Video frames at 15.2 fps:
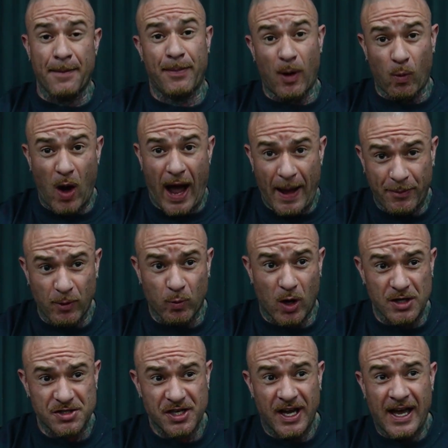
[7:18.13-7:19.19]
But what happened
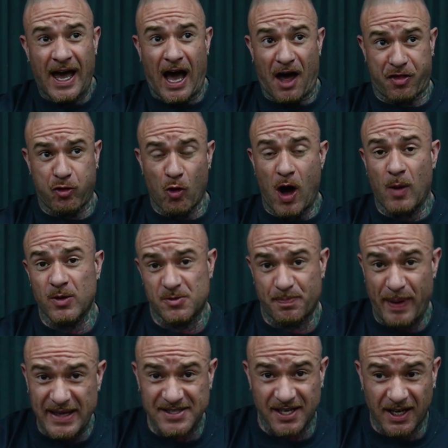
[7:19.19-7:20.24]
was, I thought I was
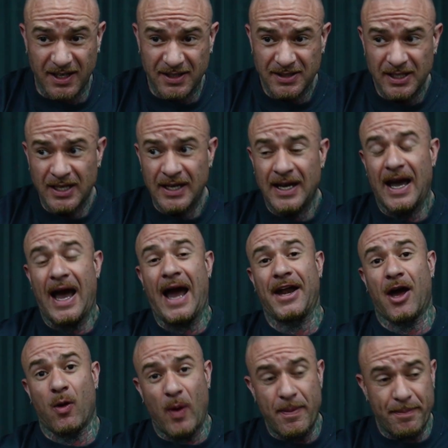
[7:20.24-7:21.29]
better, and
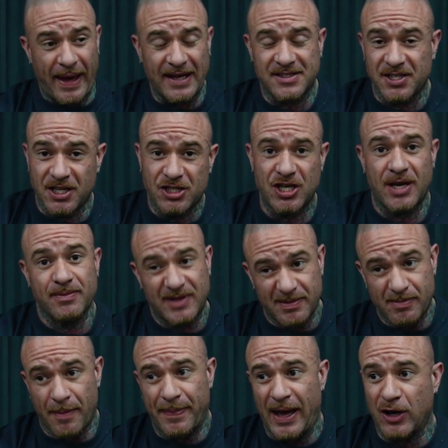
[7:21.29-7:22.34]
I went back to the gym,
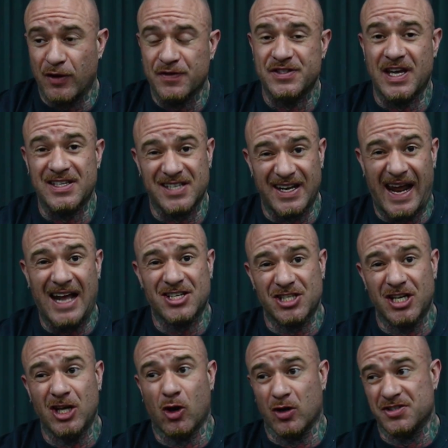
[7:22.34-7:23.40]
did my back off sets, and I
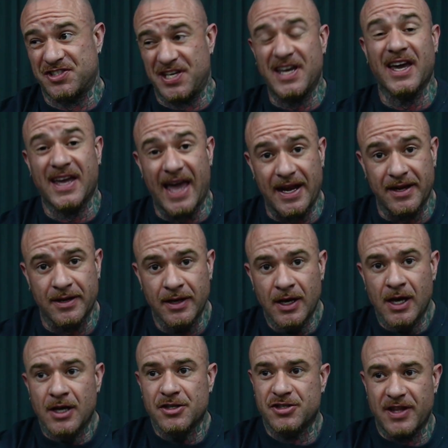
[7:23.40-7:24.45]
actually got sick again.
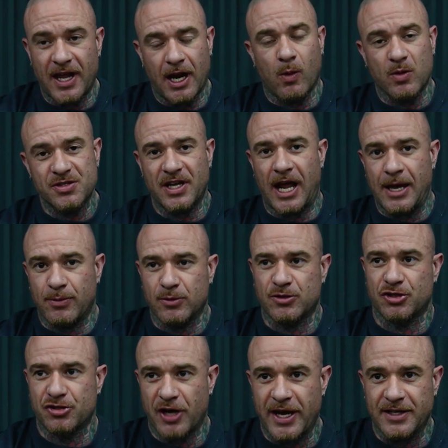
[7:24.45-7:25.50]
So then I wasn't able
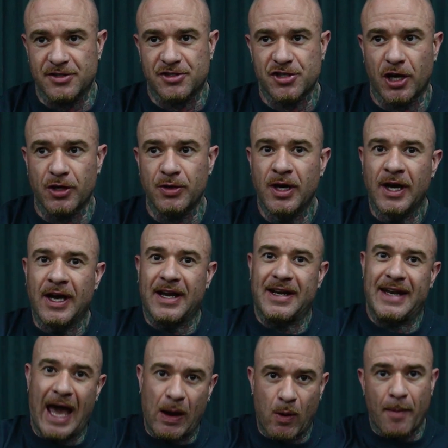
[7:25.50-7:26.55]
to train. So
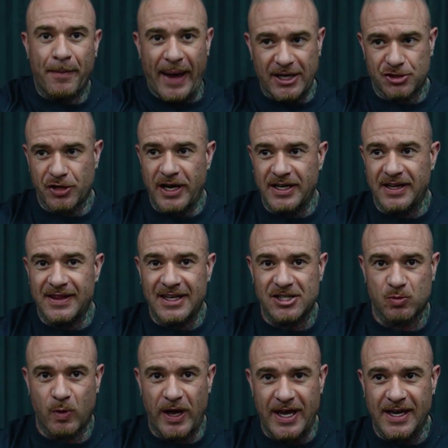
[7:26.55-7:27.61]
now I'm back training
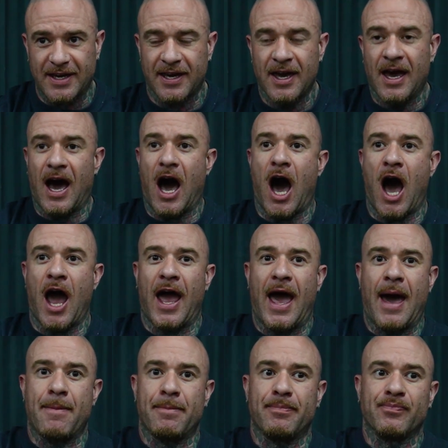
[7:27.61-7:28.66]
this week. I
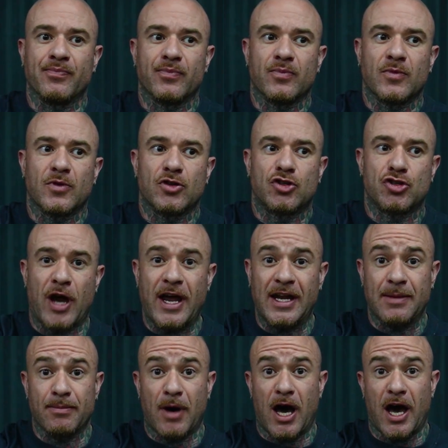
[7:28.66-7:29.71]
am
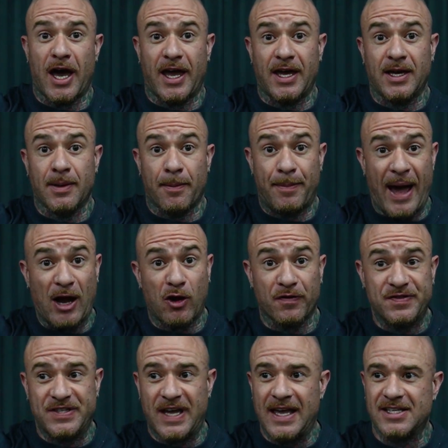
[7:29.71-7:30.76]
training my back
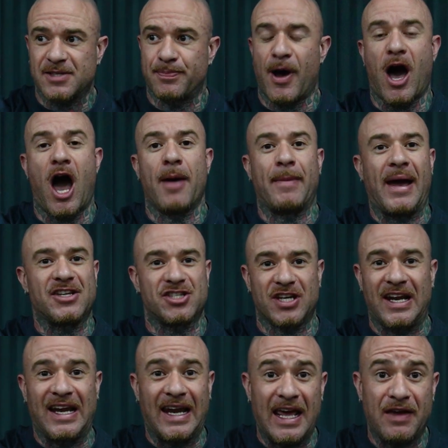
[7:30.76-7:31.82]
off sets, but I'm
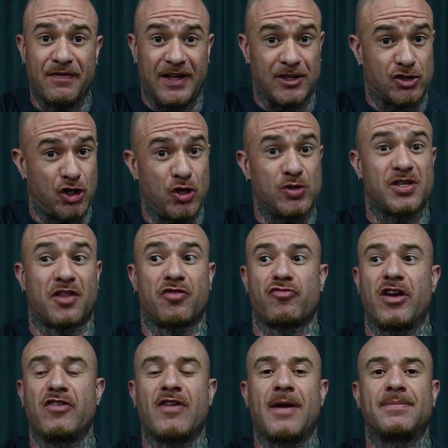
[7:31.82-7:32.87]
actually leaving 2 to
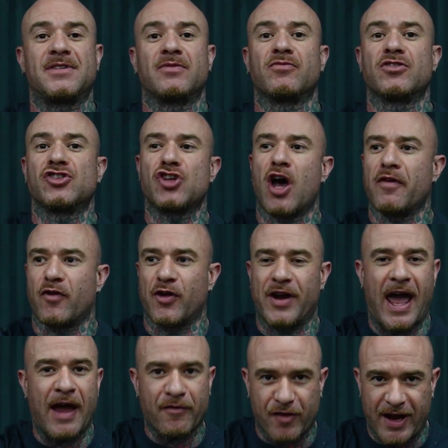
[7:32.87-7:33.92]
3 reps in reserve on
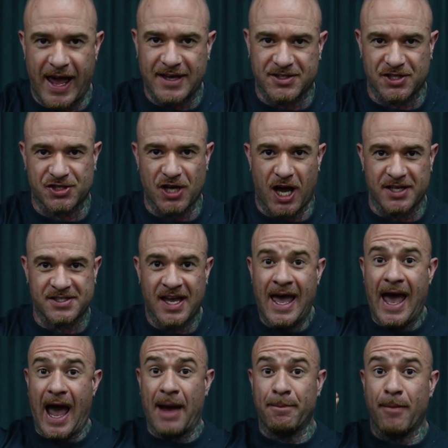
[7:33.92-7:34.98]
every exercise.
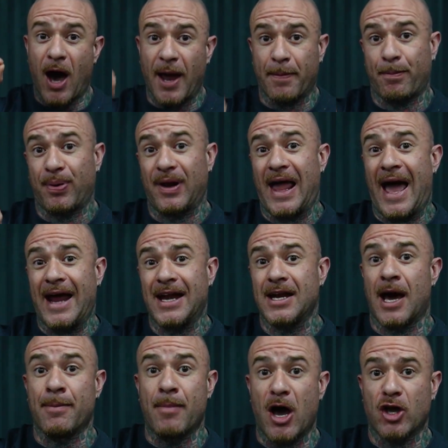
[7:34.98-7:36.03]
And my plan
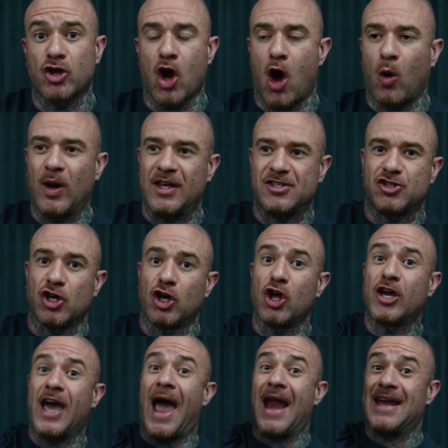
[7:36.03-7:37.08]
and my goal is to
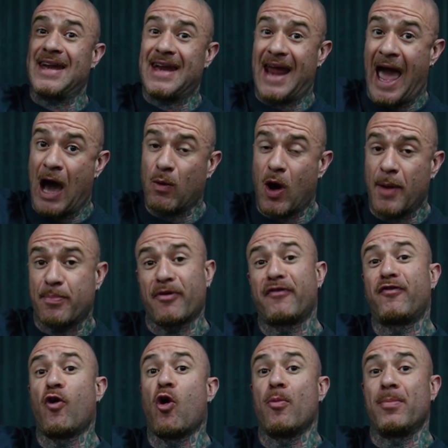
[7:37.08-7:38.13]
look at how I
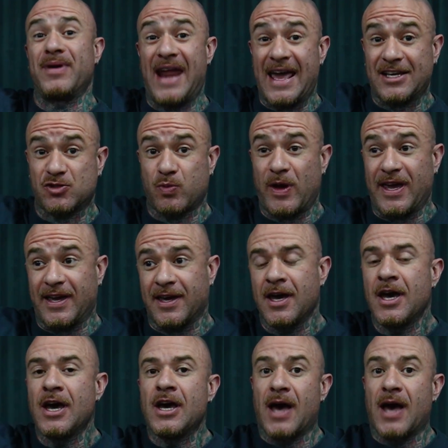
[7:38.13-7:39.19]
perform next week.
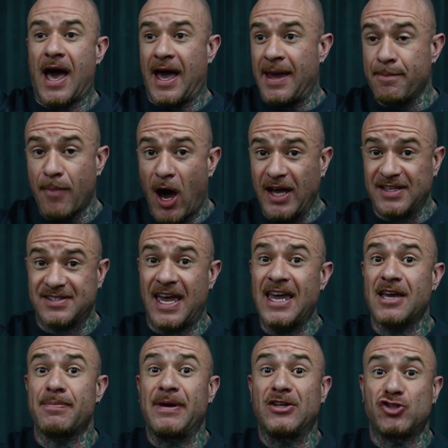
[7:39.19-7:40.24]
It might
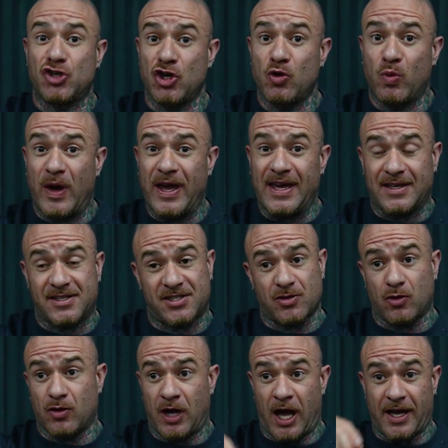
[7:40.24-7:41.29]
take me 2 weeks.
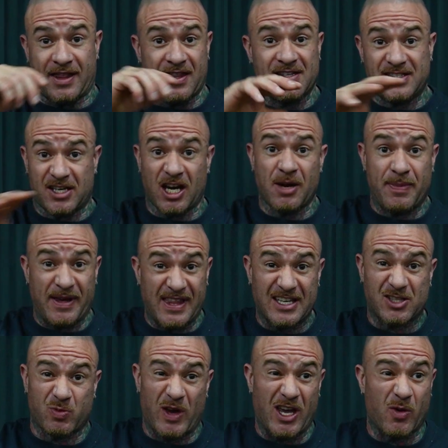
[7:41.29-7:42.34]
Like there's going to be
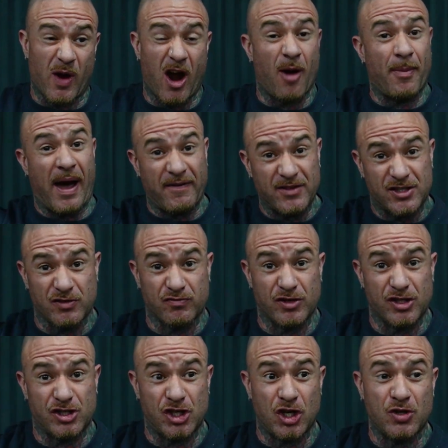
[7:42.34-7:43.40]
this week where I'm having to
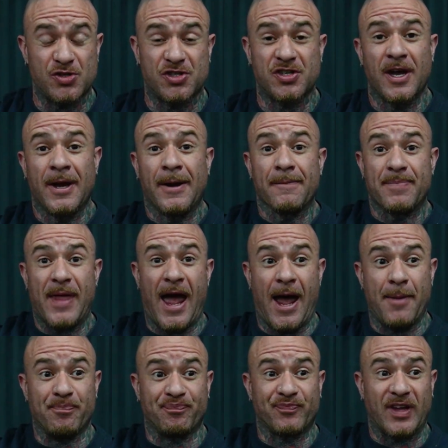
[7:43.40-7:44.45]
reduce
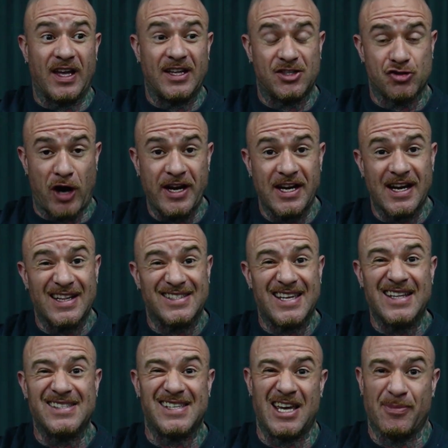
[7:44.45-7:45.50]
training
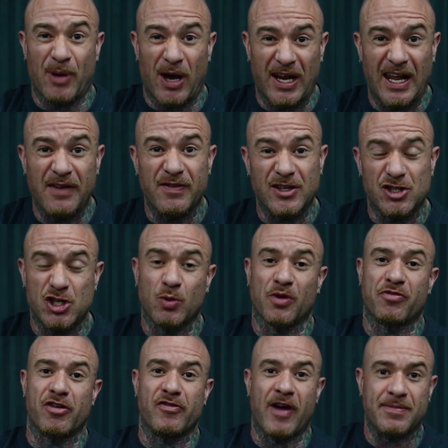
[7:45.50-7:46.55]
intensity by leaving 2 or
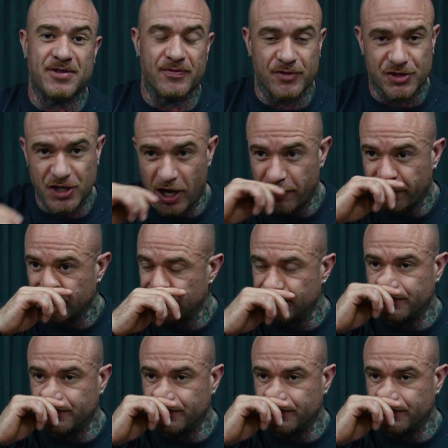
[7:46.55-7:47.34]
3 reps in reserve.